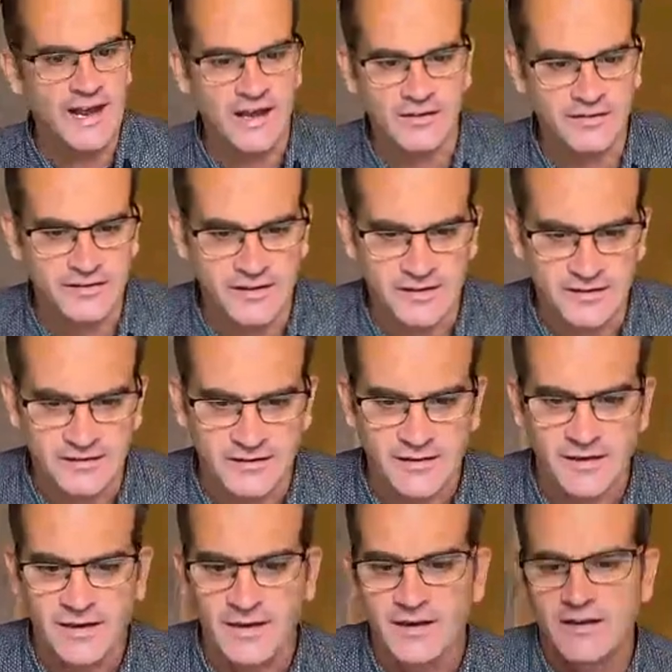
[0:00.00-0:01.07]
house keys.
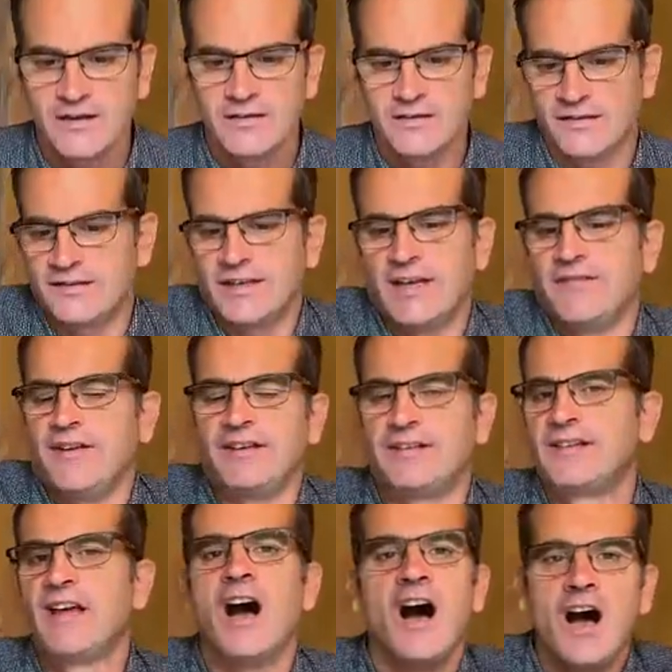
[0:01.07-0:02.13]
Does he give his
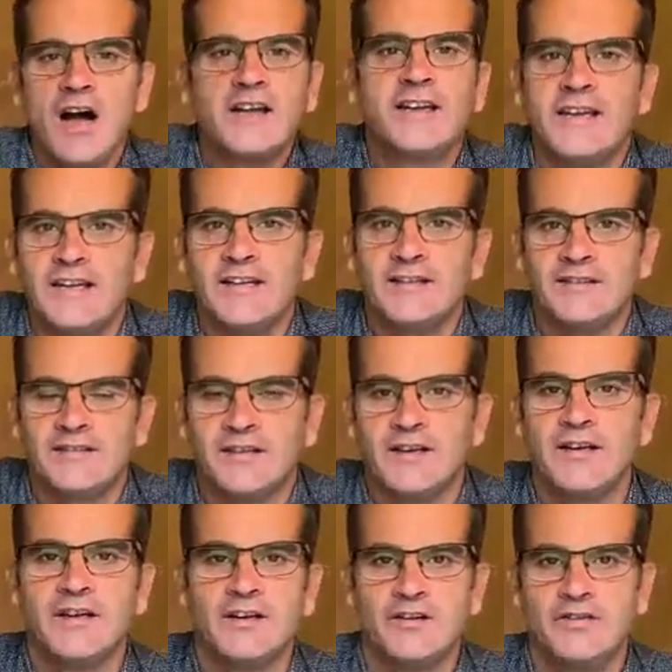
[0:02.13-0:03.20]
car keys
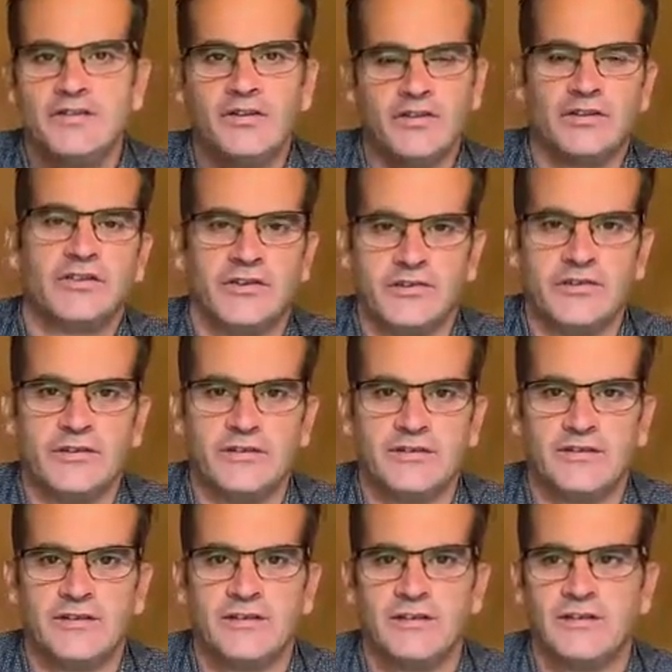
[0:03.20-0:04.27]
to the
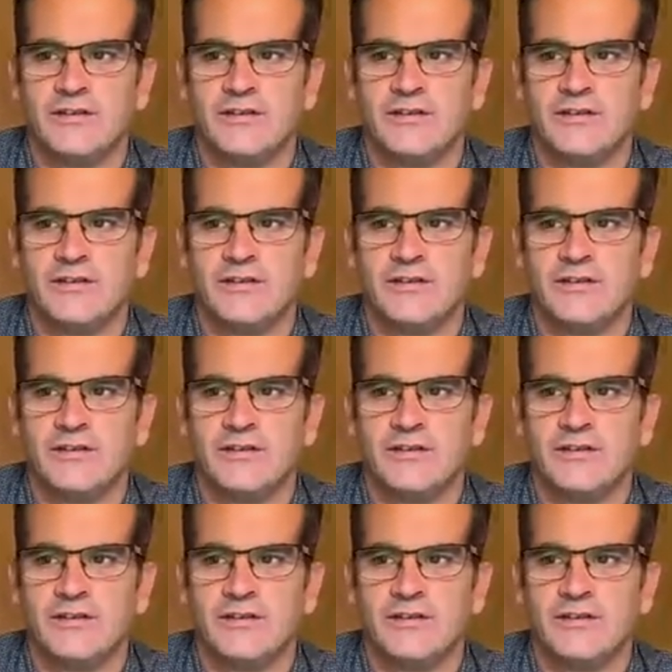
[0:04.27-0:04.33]
tourist?